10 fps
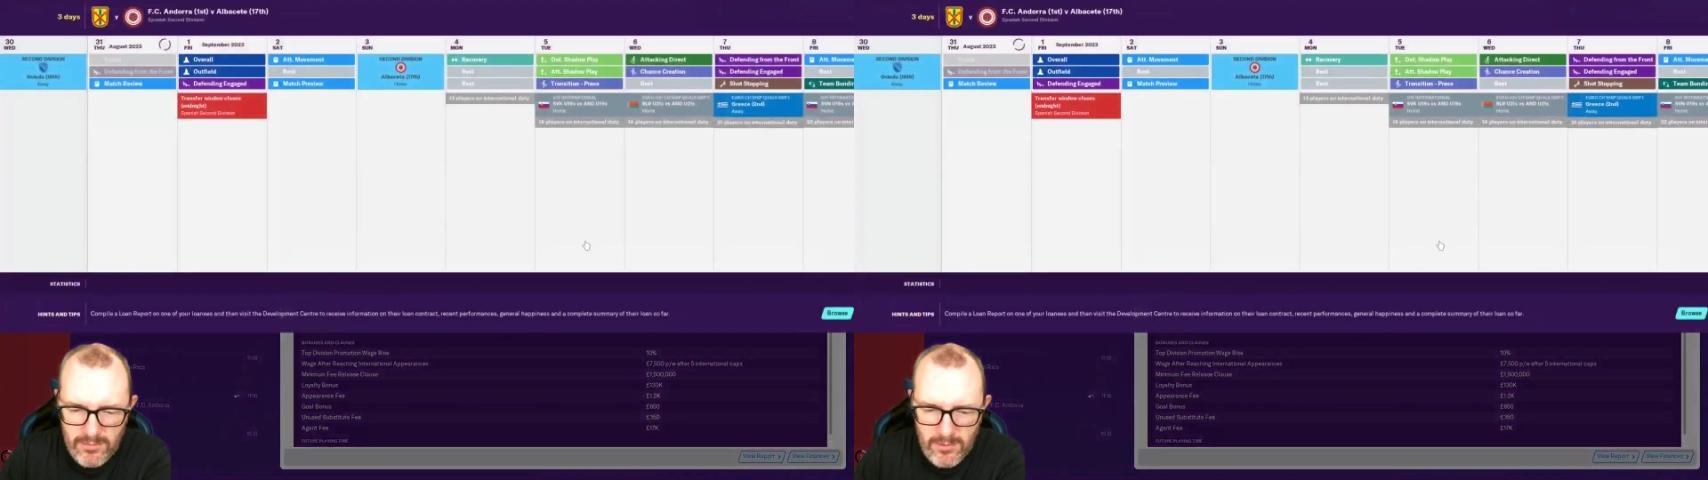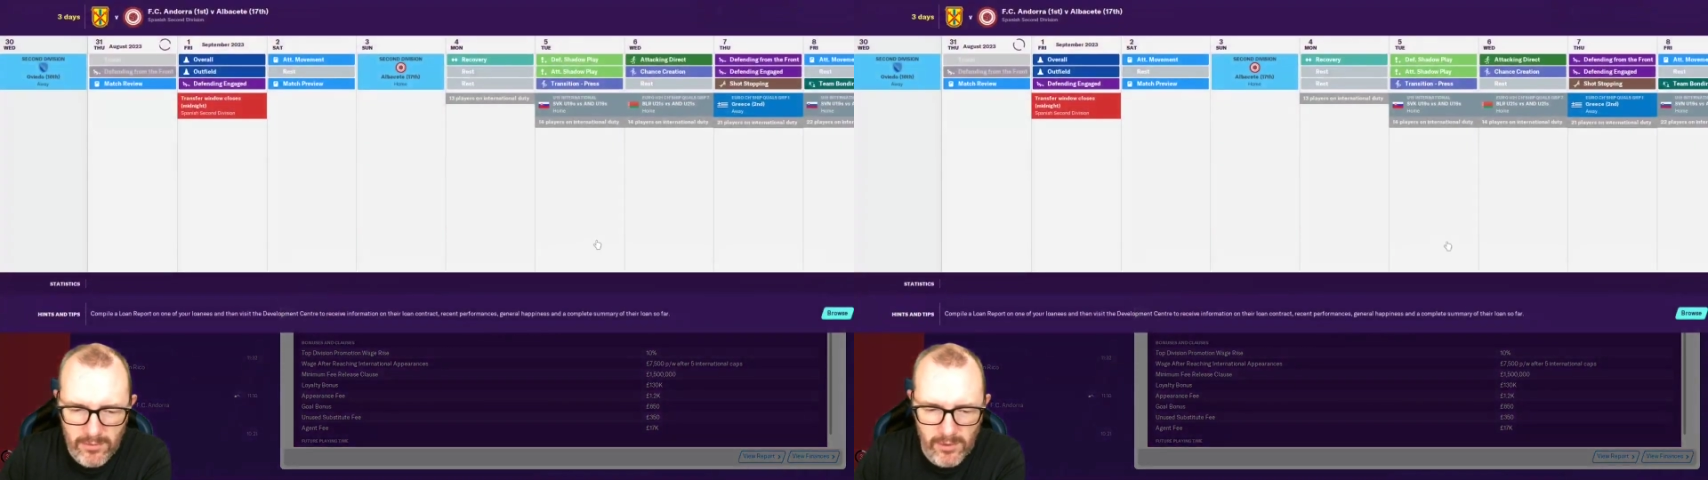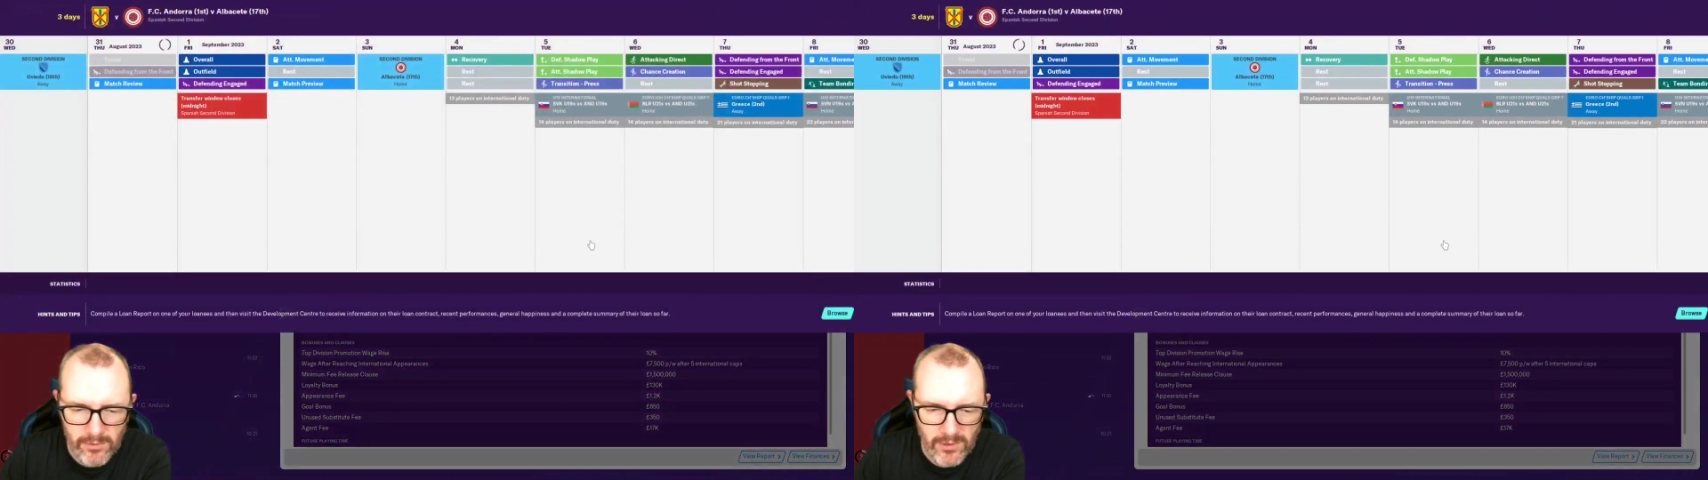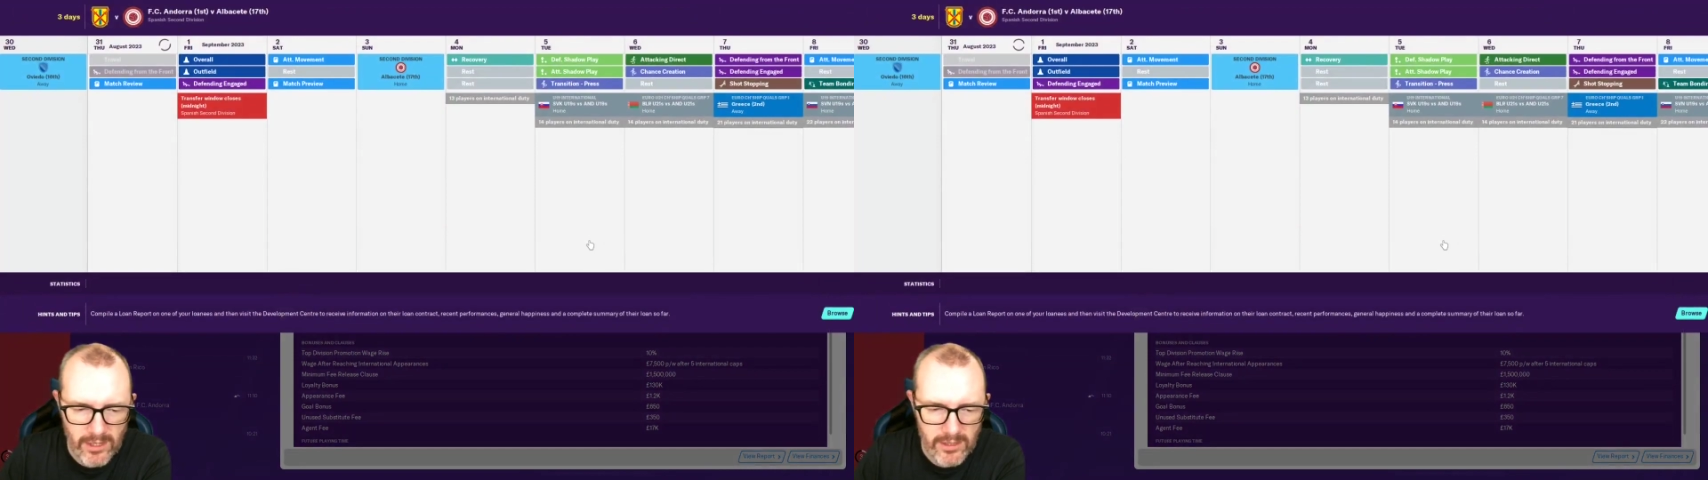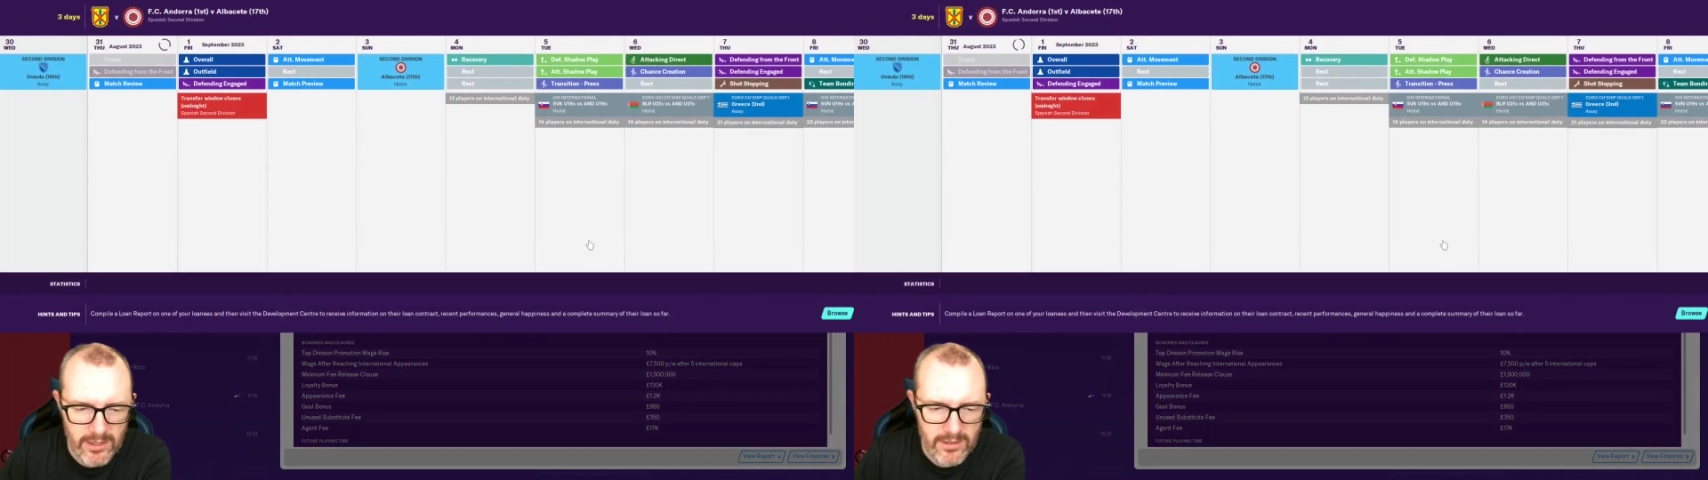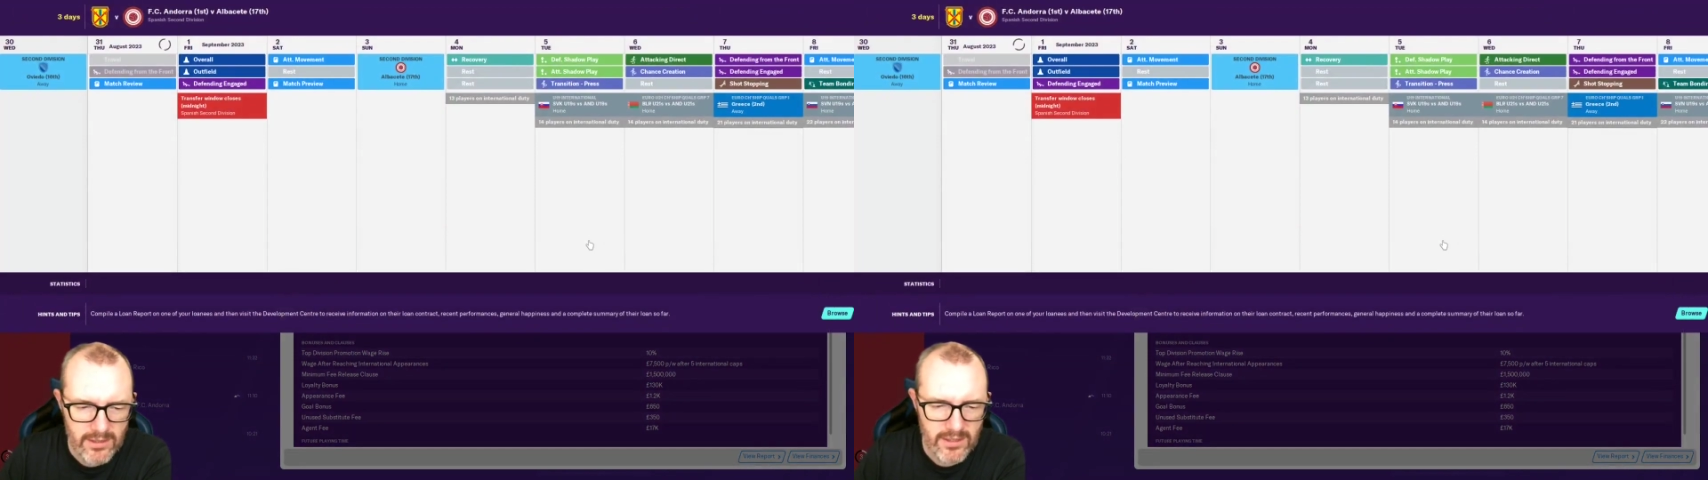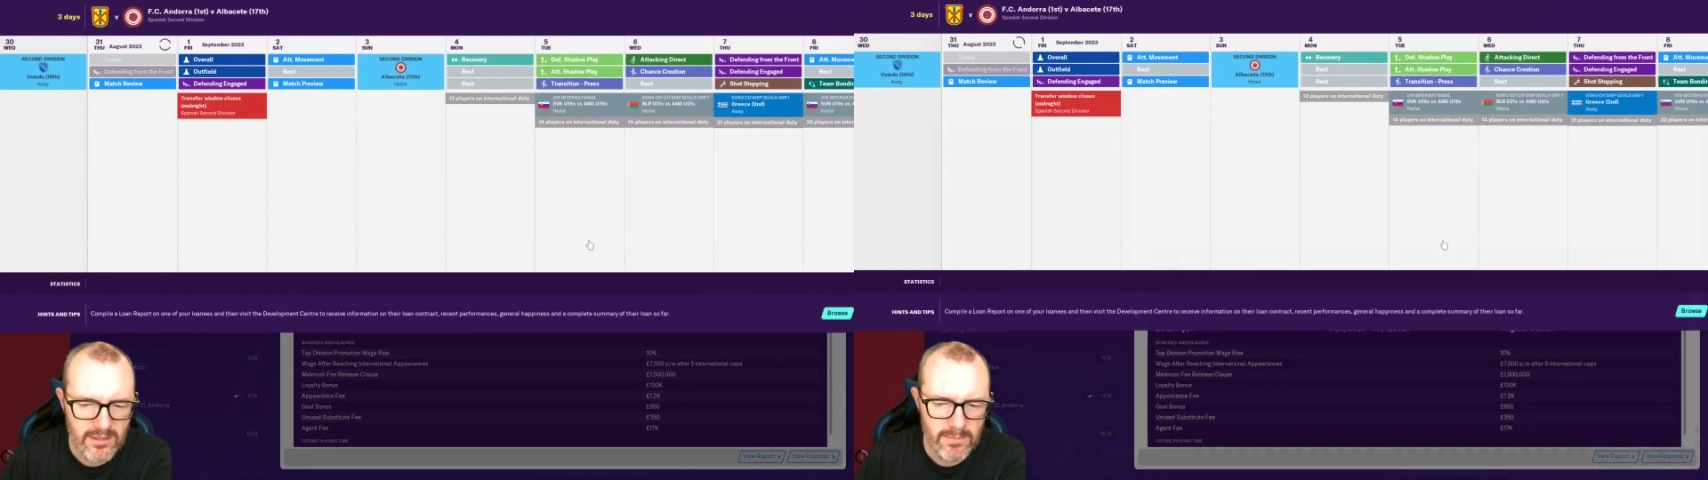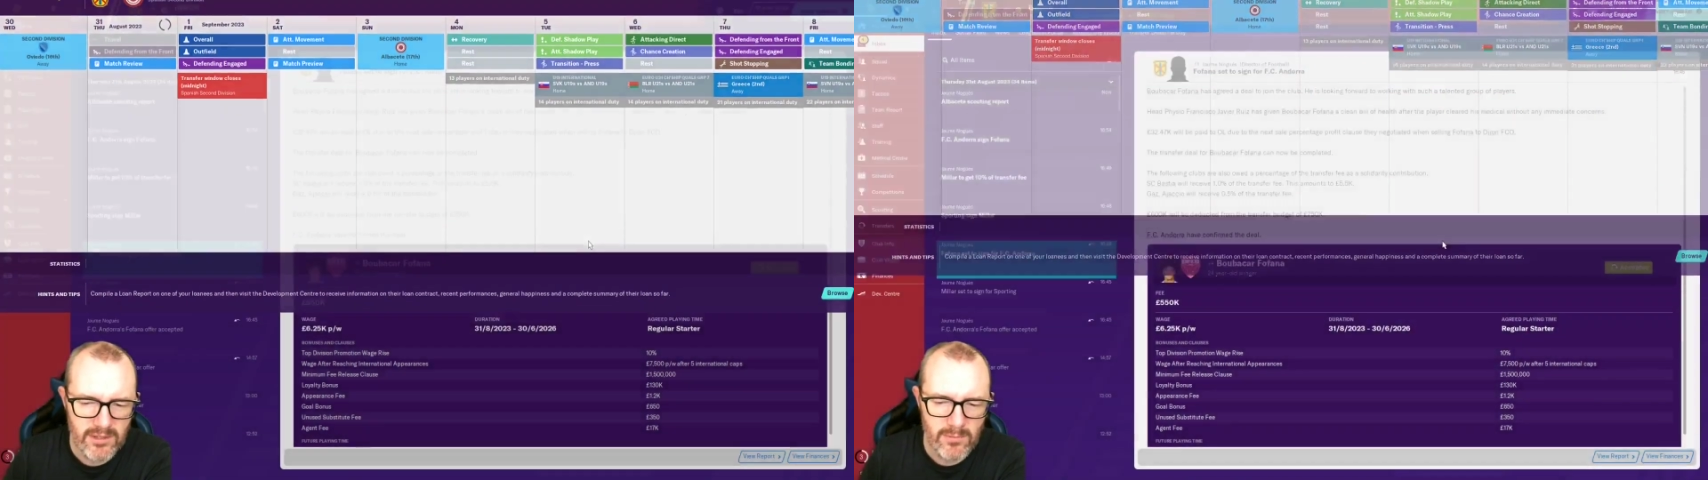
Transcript: for Fofana. It's a bit